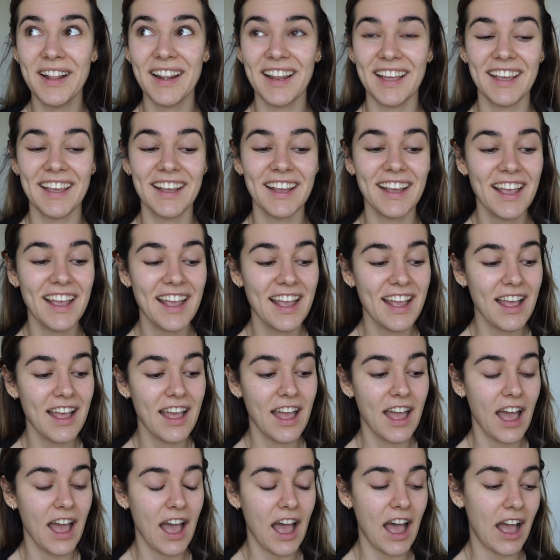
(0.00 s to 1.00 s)
like
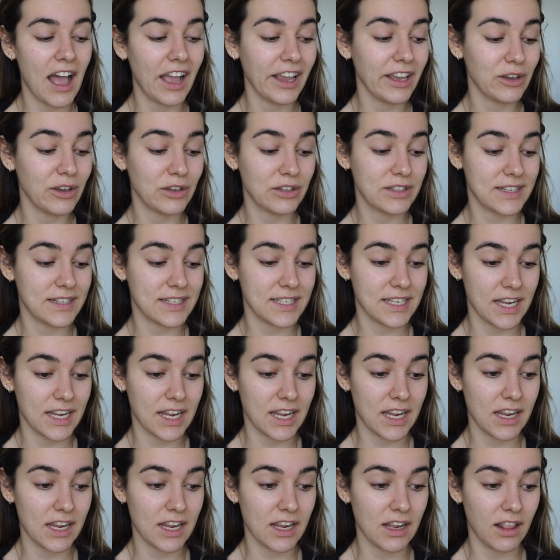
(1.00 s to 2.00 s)
I could
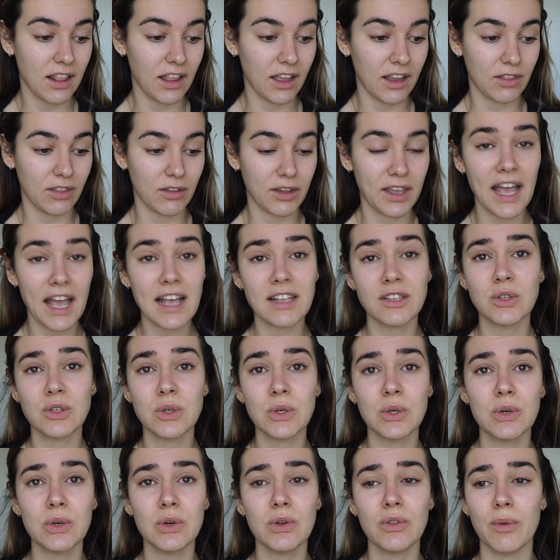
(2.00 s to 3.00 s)
see like the
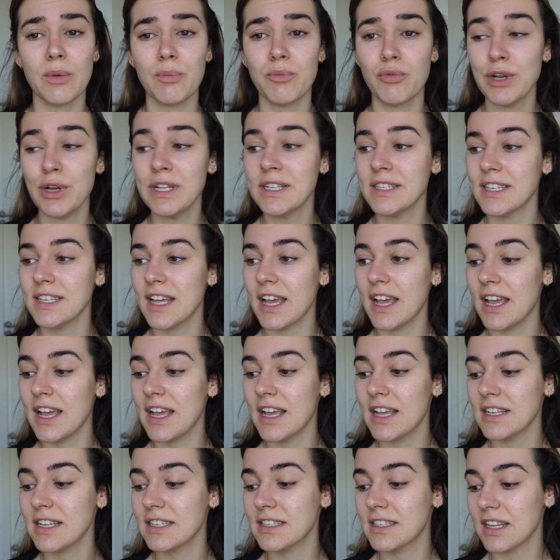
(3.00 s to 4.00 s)
castle the
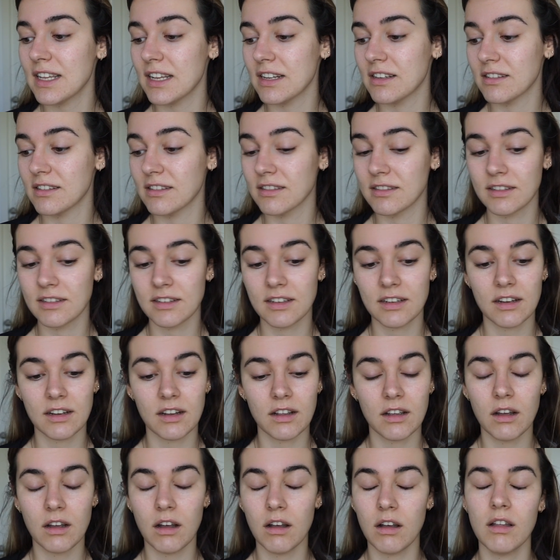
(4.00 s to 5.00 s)
princess and
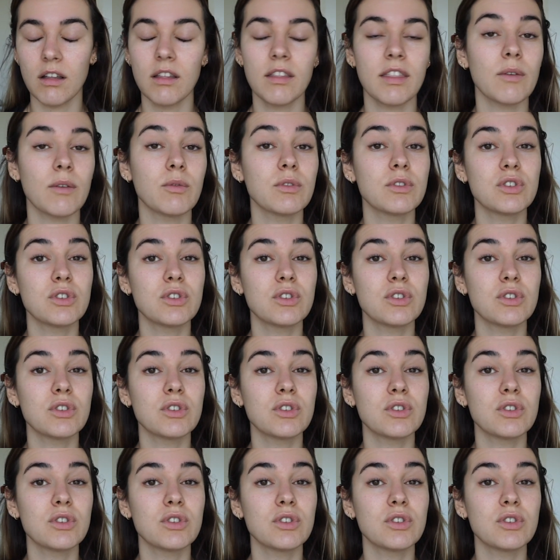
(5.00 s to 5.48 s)
oh, that was